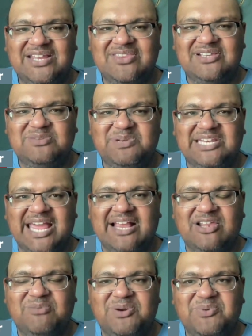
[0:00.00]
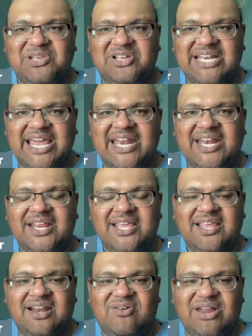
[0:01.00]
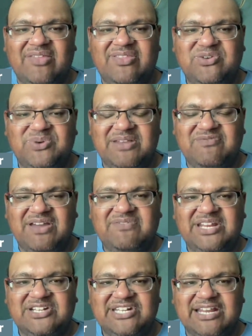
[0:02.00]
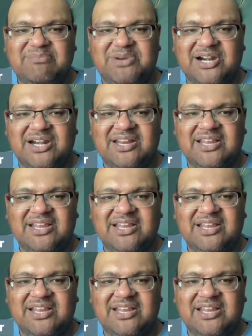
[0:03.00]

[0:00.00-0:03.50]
Nothing spectacular, but we looked at it around the 25 touchdown mark.